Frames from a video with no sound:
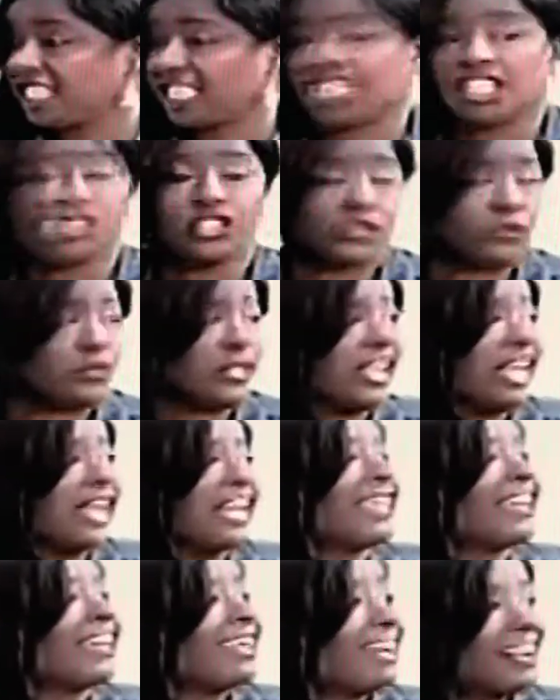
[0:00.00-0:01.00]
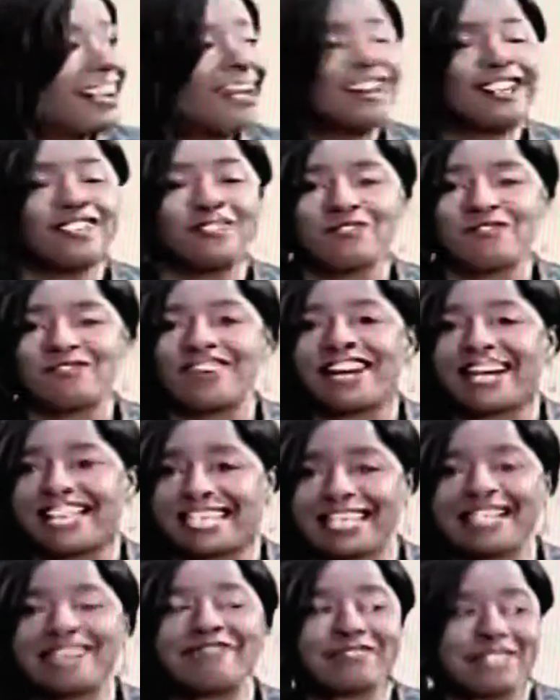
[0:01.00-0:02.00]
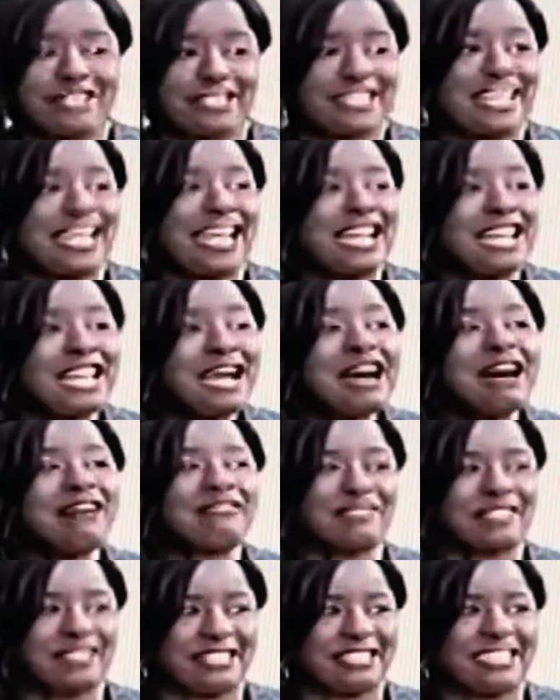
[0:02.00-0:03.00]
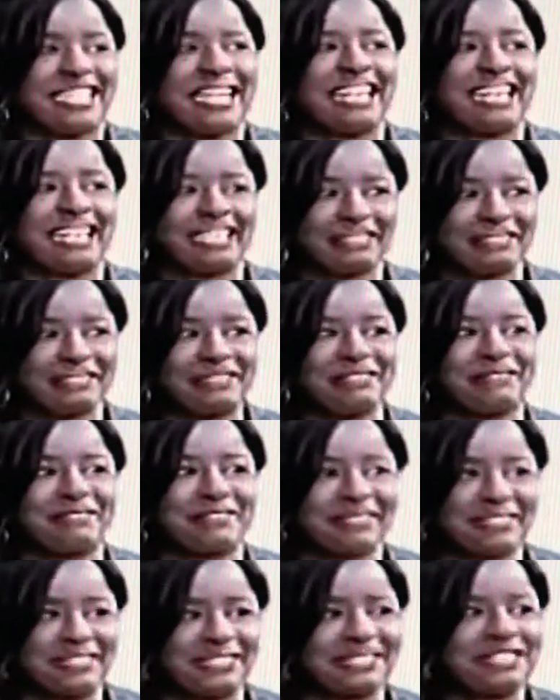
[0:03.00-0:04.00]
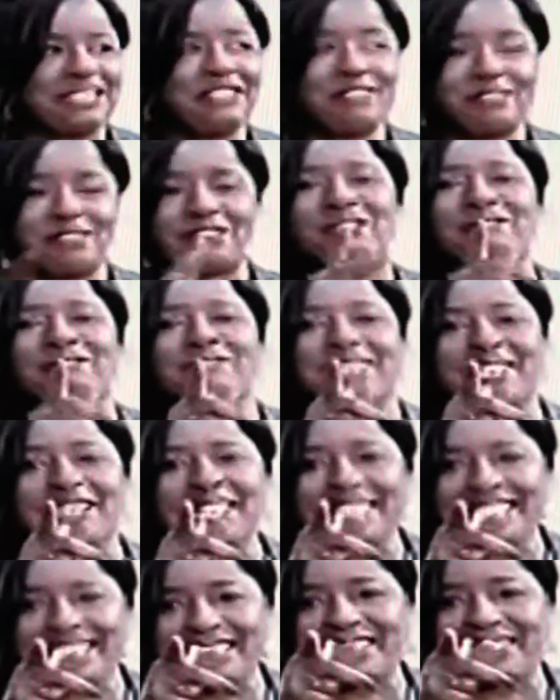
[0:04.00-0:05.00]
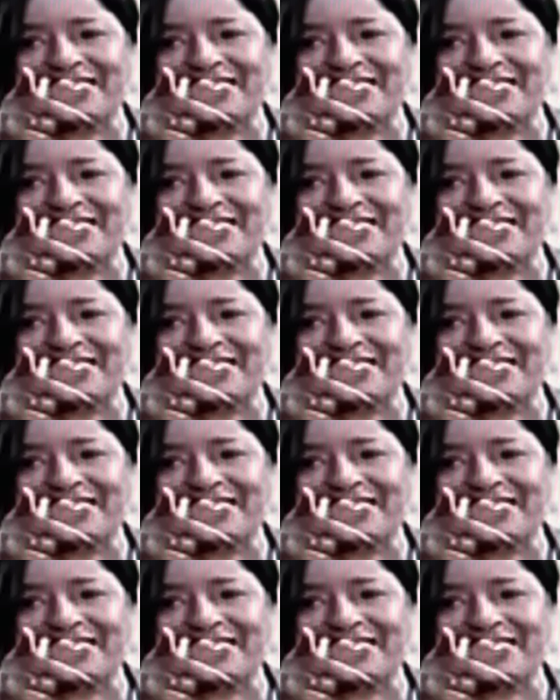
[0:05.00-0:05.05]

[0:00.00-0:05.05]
UK, yeah, it's a bit of a... I'm just getting a little bit for a car, you caught me.